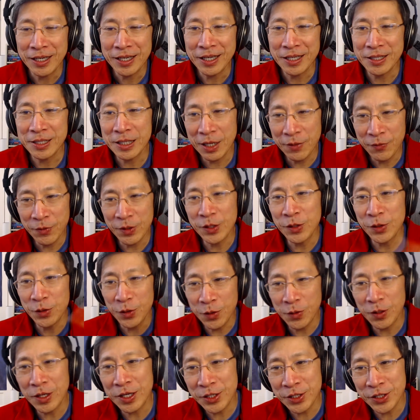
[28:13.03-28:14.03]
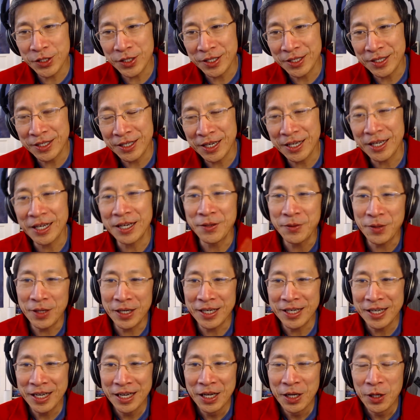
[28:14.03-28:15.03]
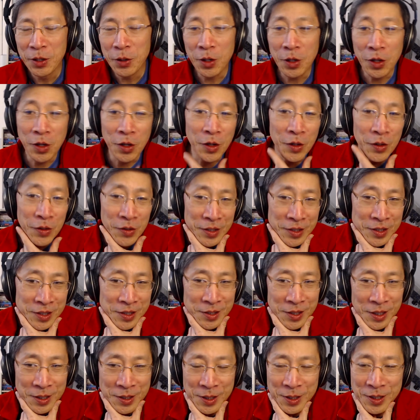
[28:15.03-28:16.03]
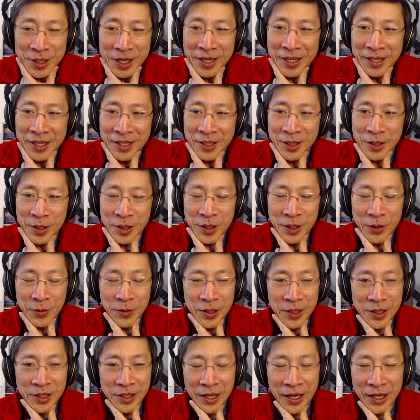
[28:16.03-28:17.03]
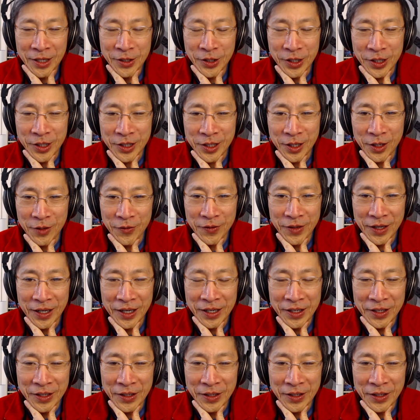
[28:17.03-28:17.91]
Because every new question, yeah, right. Oh, this is getting into serious logic stuff now.